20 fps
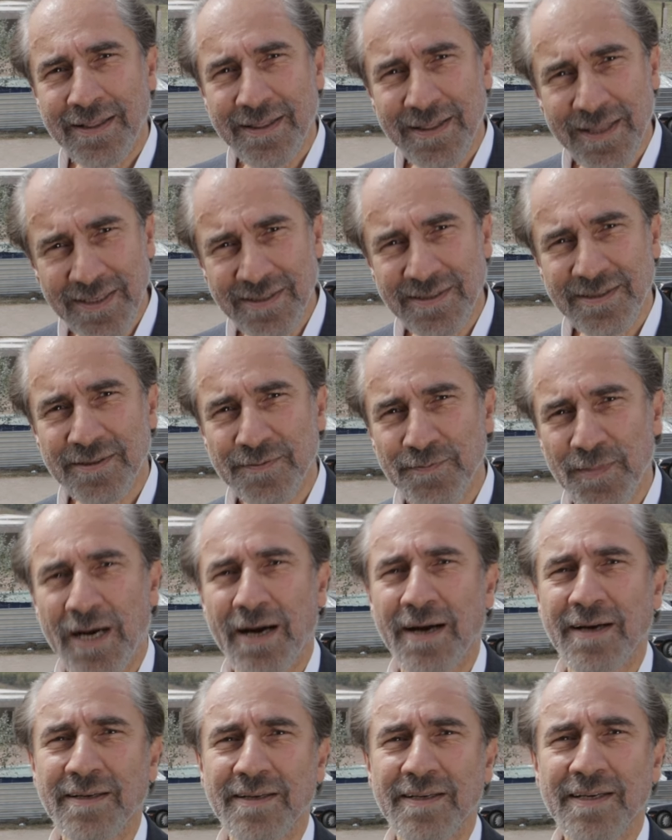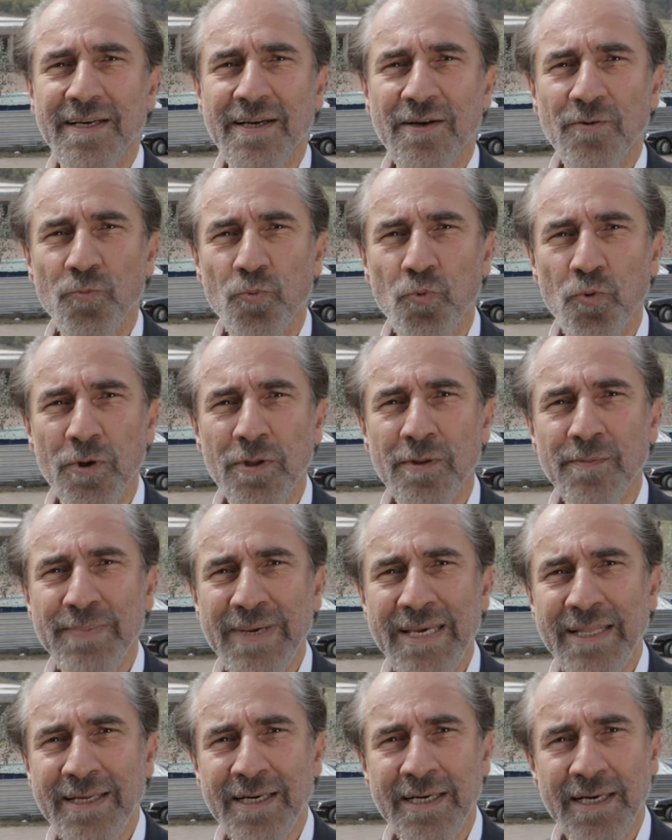This SMART will
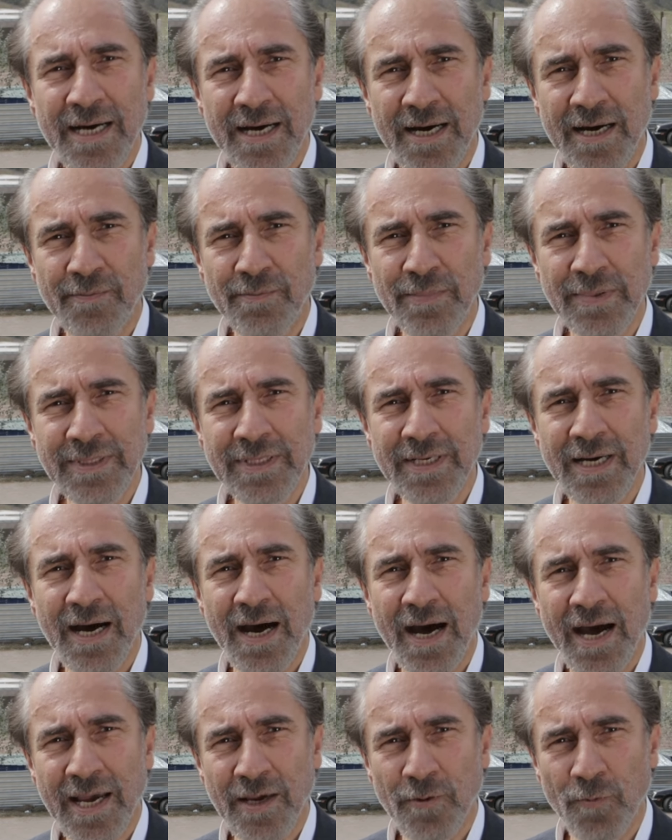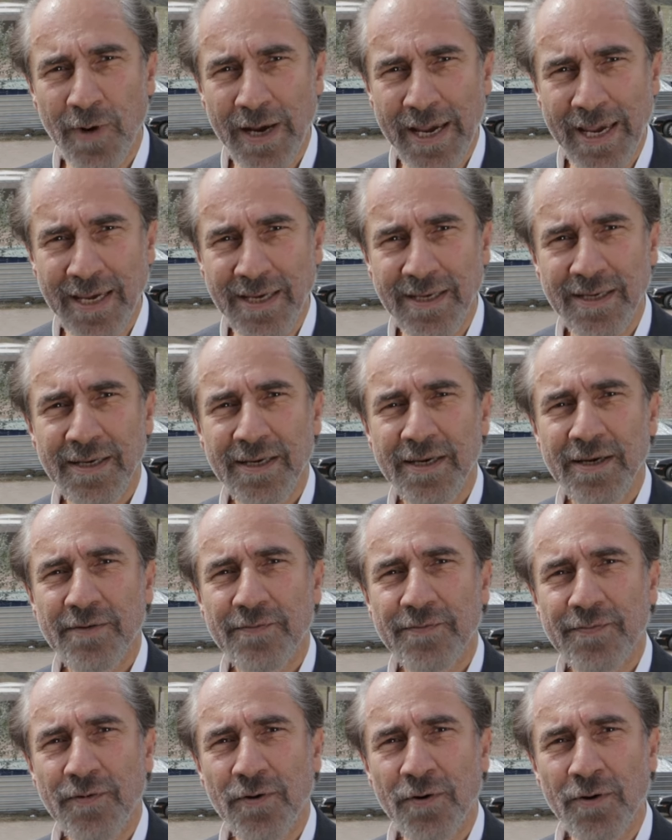be the hub, the highway
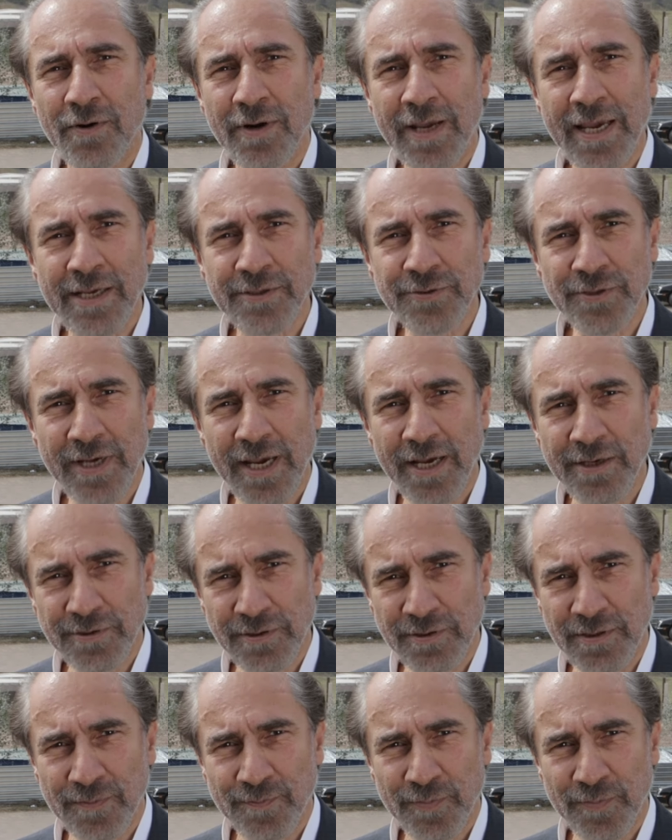for educational